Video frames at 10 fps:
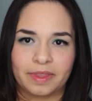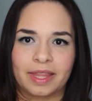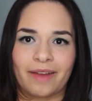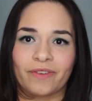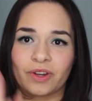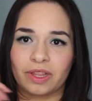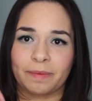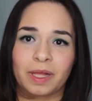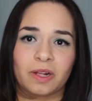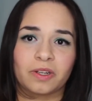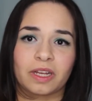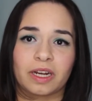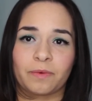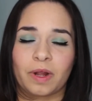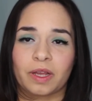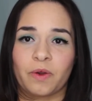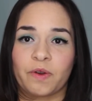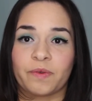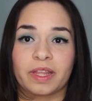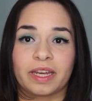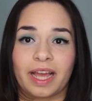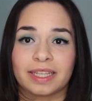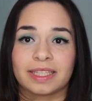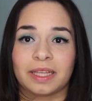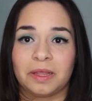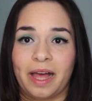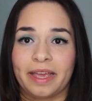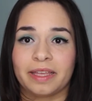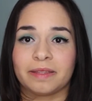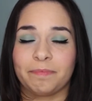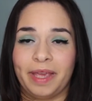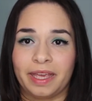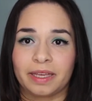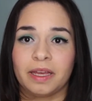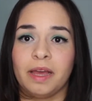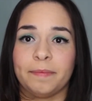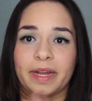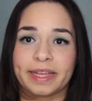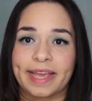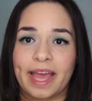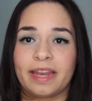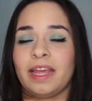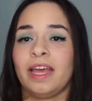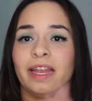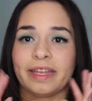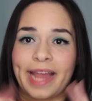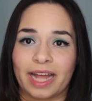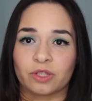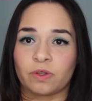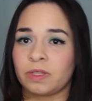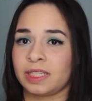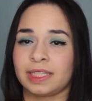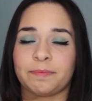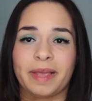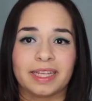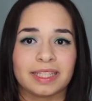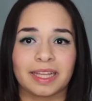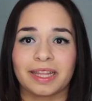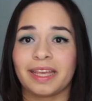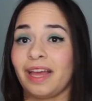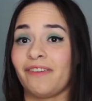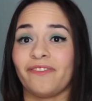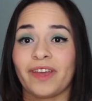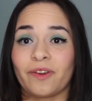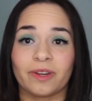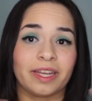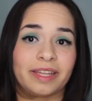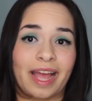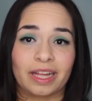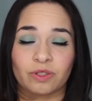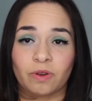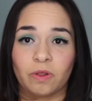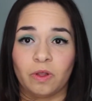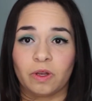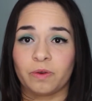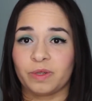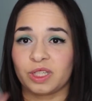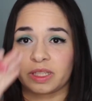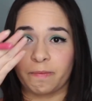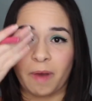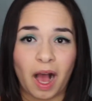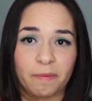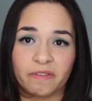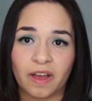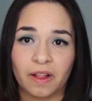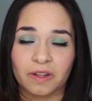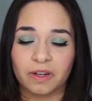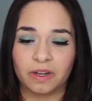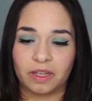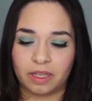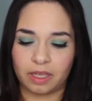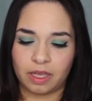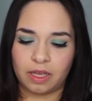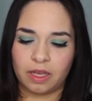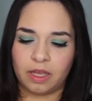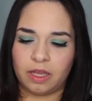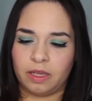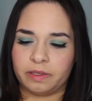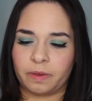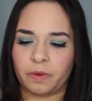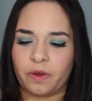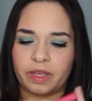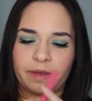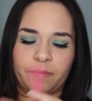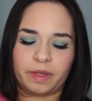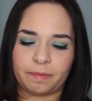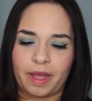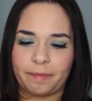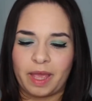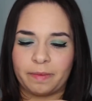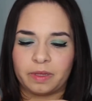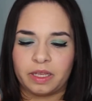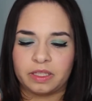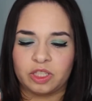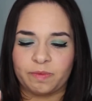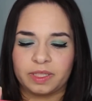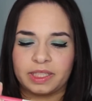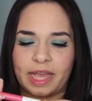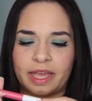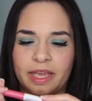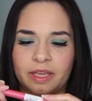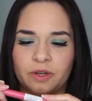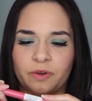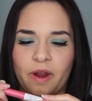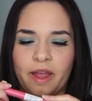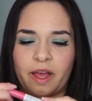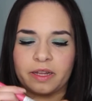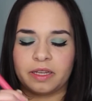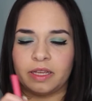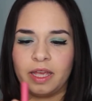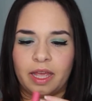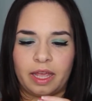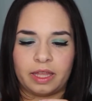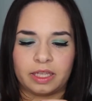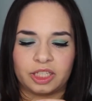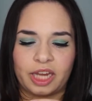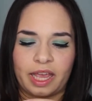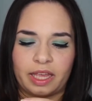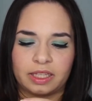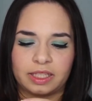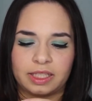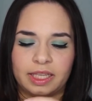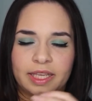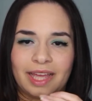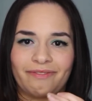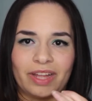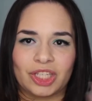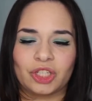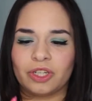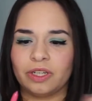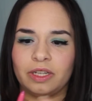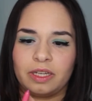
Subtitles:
Now for your lip color, you're gonna wanna go in with a nice light pink, but again, natural. This is basically a very natural look with just a pop of color. So I'm going in with my Maybelline SuperStay Ink Crayon in the shade Seek Adventure.